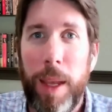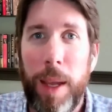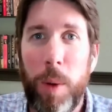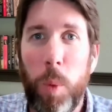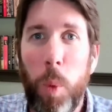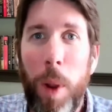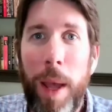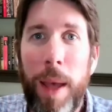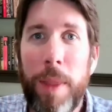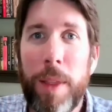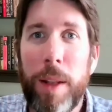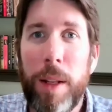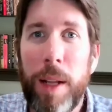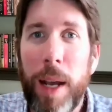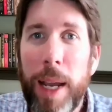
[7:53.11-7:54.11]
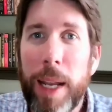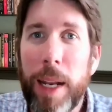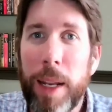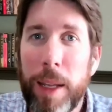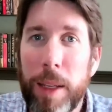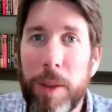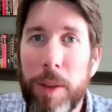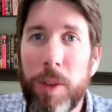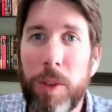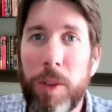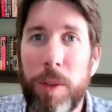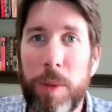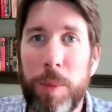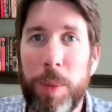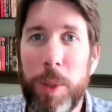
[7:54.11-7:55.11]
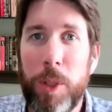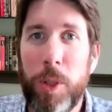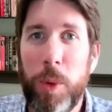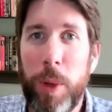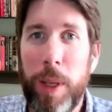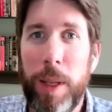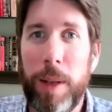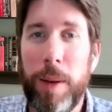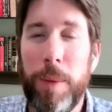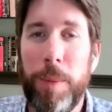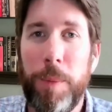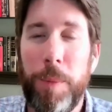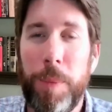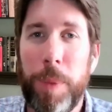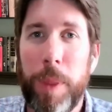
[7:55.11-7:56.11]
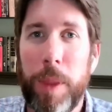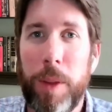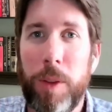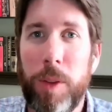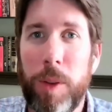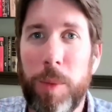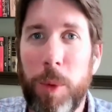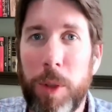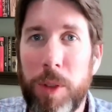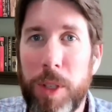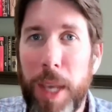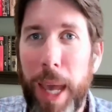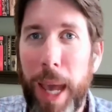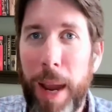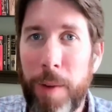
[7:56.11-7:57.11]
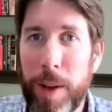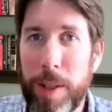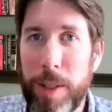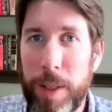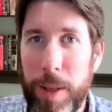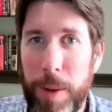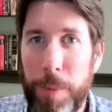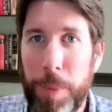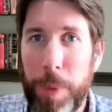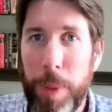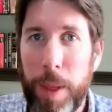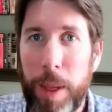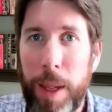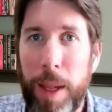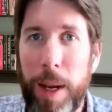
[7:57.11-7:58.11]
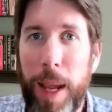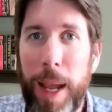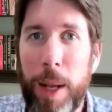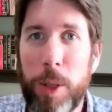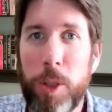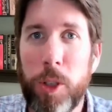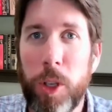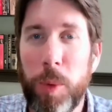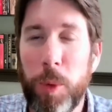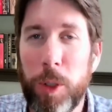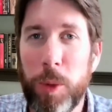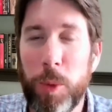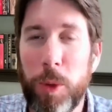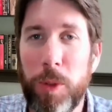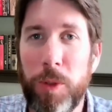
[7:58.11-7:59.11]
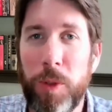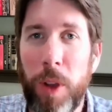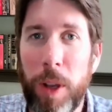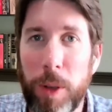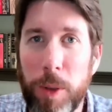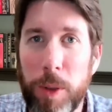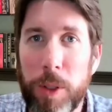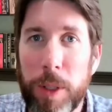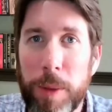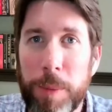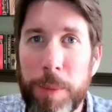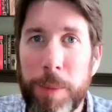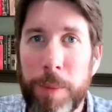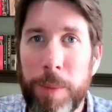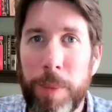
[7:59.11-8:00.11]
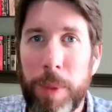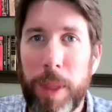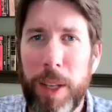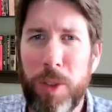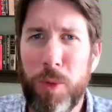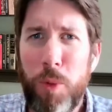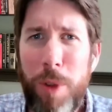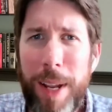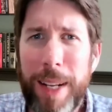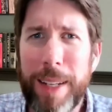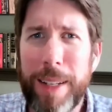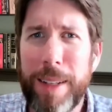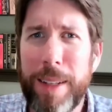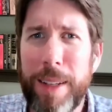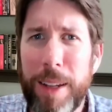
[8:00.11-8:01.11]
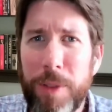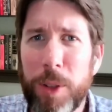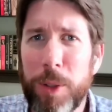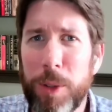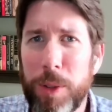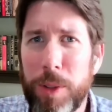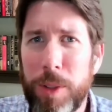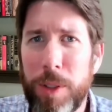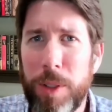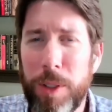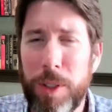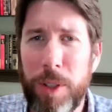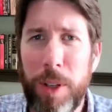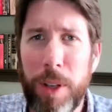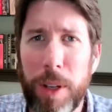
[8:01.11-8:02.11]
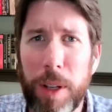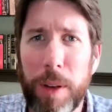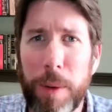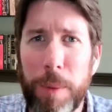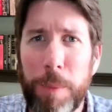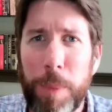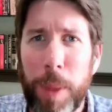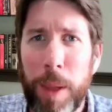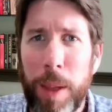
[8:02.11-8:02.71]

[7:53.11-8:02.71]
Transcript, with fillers: And where the line is between someone's character and how someone will vote is really difficult to discern.